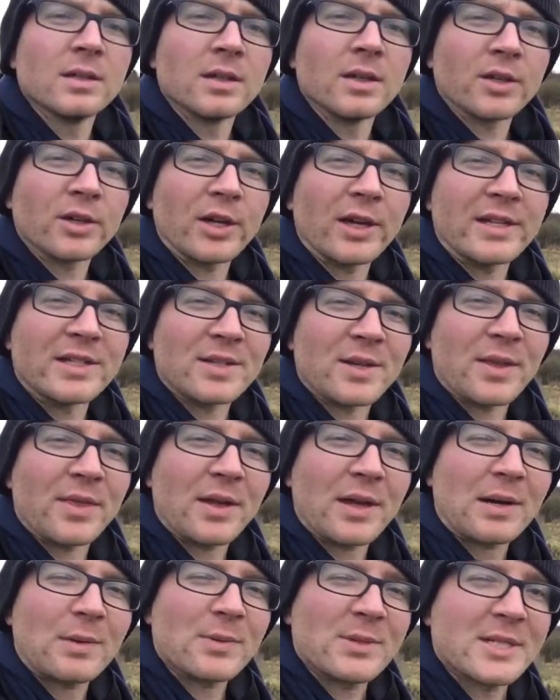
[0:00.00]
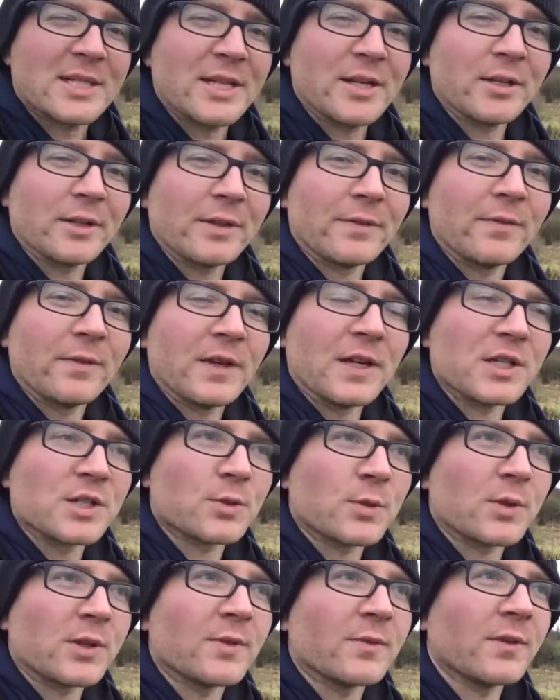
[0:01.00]
okay, so I thought I was nearly finished
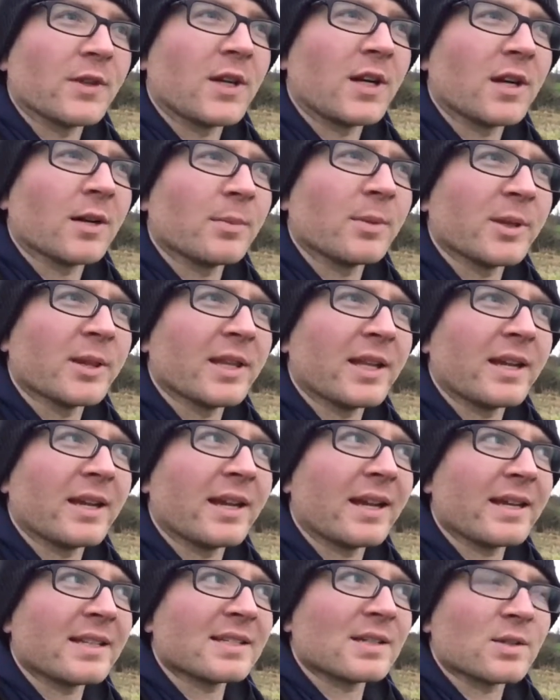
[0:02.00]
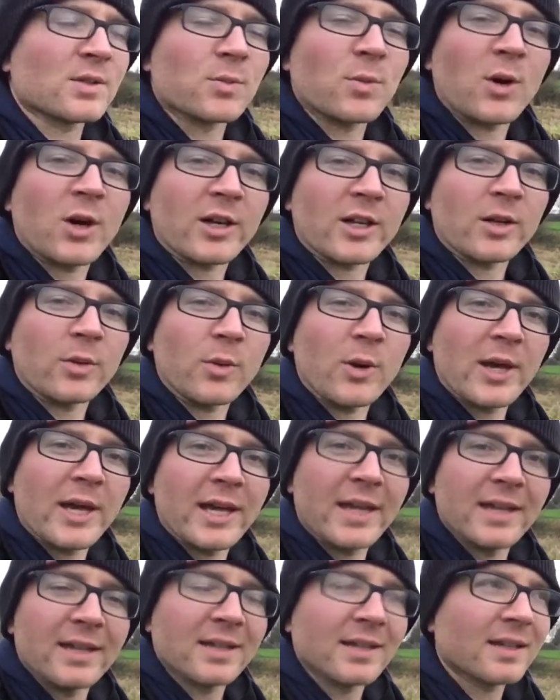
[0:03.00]
with the vlog, but then as I was walking
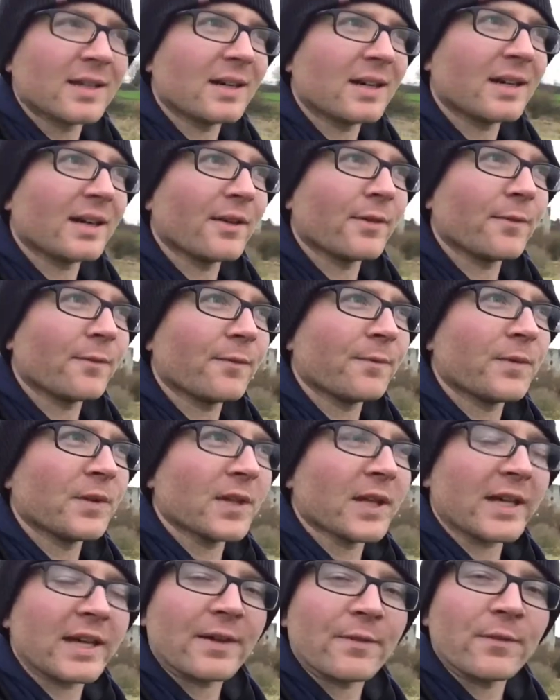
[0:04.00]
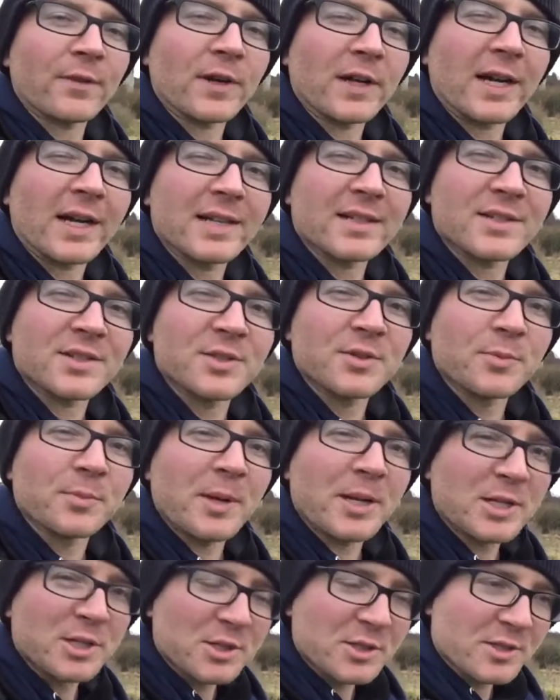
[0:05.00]
away, I feel like I forgot to
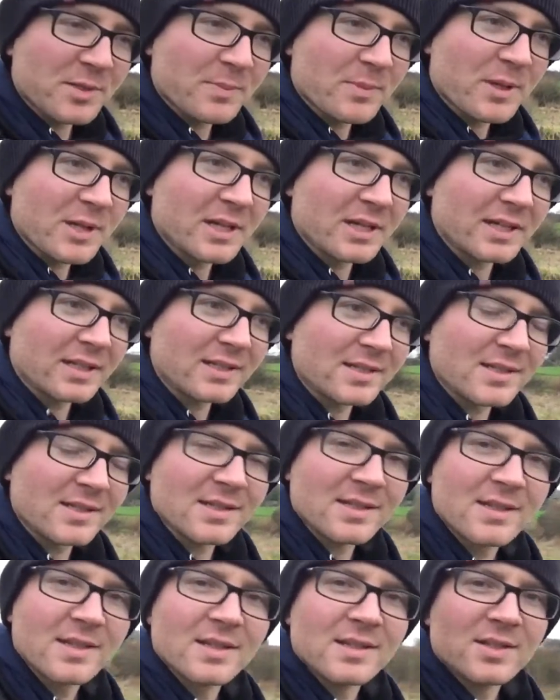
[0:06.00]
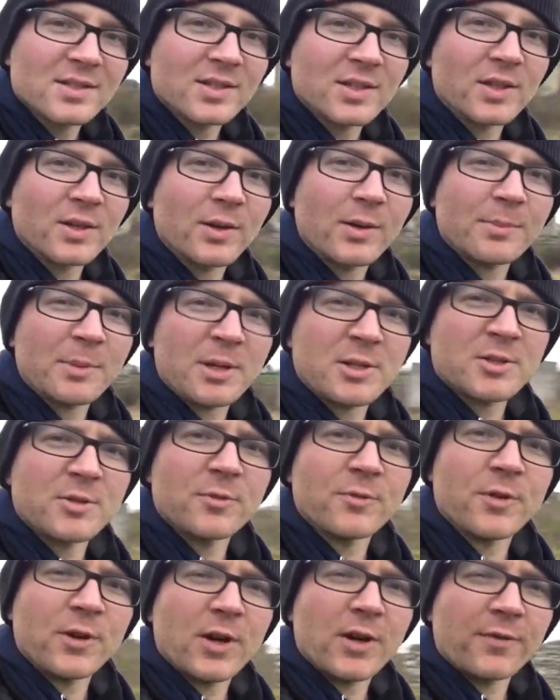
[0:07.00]
mention some things. So I'm not too
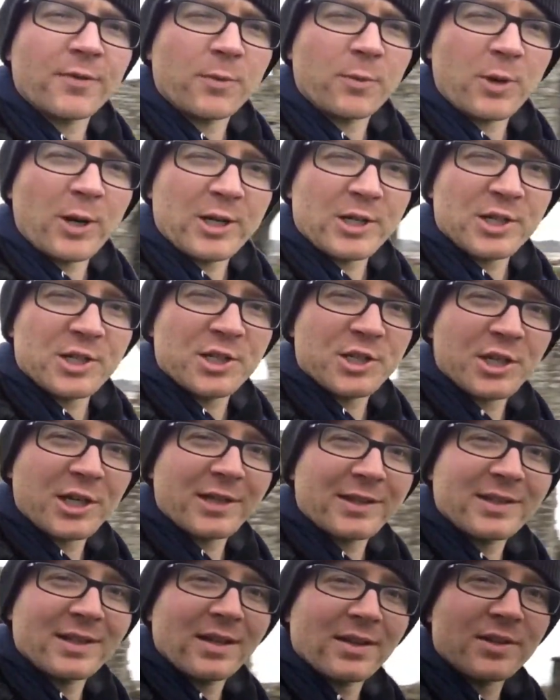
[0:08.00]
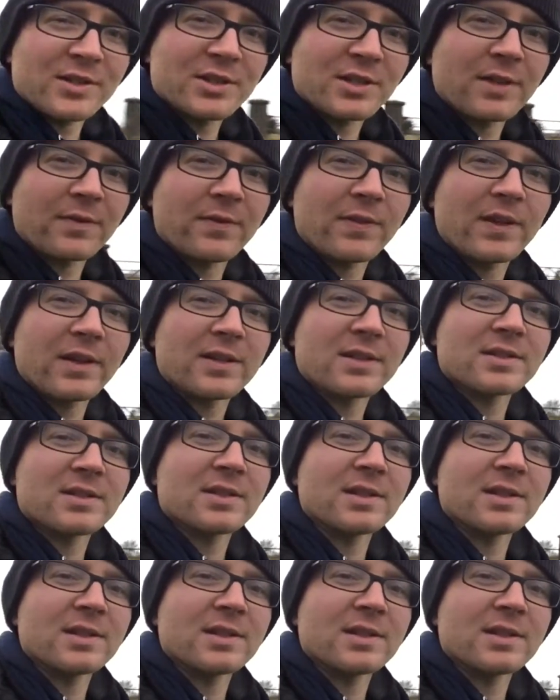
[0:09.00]
far from where I just shot the other stuff. There's